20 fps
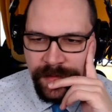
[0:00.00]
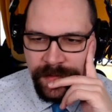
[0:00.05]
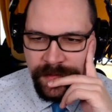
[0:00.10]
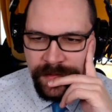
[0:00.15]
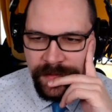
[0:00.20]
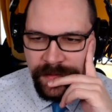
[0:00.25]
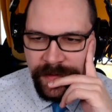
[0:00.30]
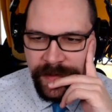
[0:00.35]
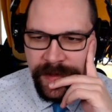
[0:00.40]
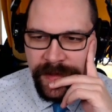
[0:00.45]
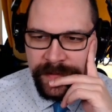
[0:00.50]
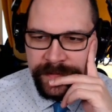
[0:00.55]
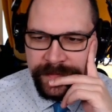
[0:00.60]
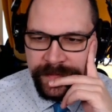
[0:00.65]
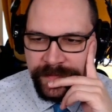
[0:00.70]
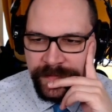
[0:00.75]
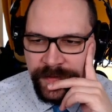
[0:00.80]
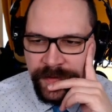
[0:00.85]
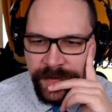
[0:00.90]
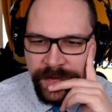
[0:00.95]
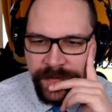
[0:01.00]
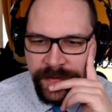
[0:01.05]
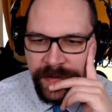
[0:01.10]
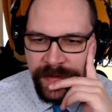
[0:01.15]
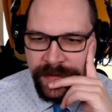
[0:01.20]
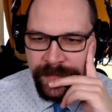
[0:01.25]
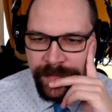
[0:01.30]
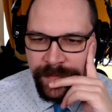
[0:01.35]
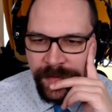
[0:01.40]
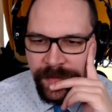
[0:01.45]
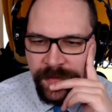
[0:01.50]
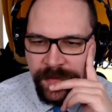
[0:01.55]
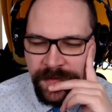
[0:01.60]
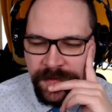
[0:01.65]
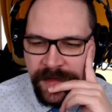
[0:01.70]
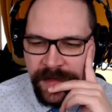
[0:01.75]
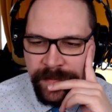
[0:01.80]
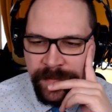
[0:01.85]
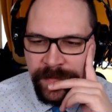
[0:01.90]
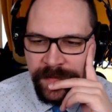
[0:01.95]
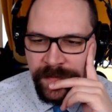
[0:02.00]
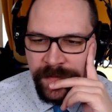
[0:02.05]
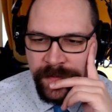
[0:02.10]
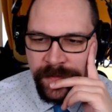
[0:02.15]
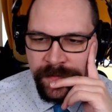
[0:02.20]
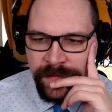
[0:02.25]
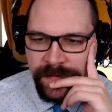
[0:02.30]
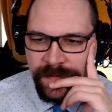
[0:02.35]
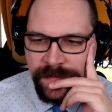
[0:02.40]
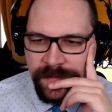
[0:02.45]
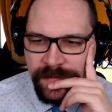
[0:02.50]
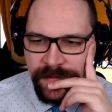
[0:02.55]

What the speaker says: the layout of the rig much the same as yours.